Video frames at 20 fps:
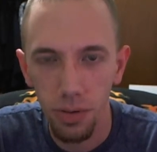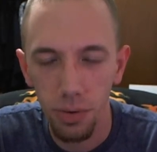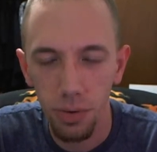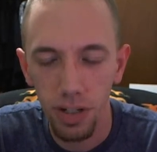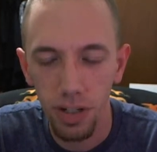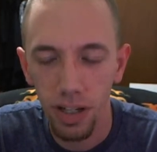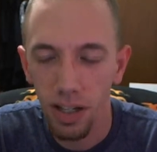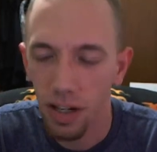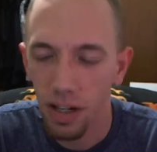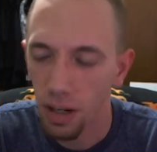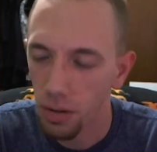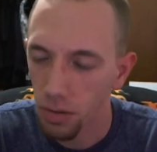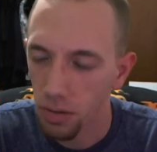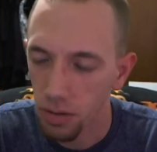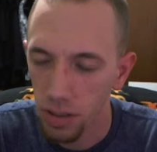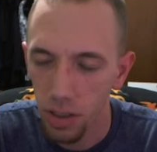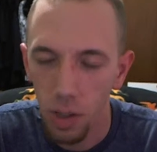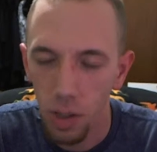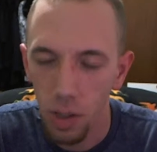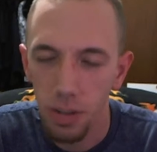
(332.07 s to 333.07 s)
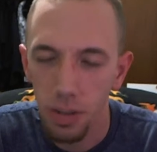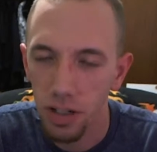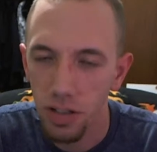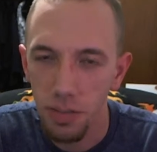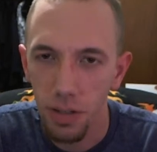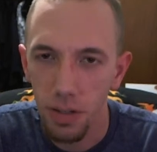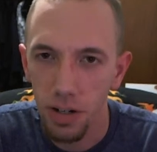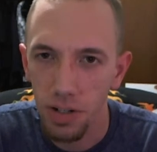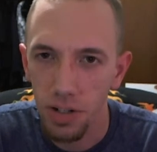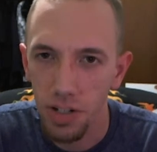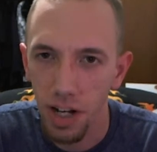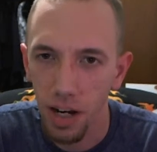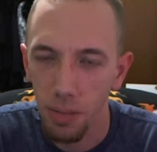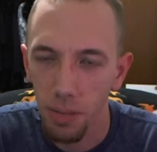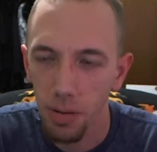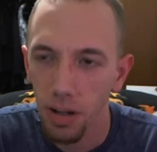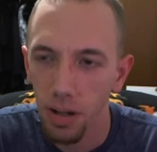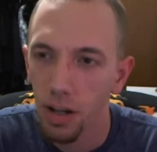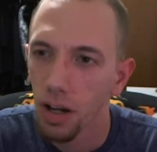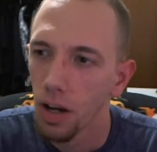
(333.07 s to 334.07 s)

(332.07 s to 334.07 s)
through it again, I really hope he does a better job.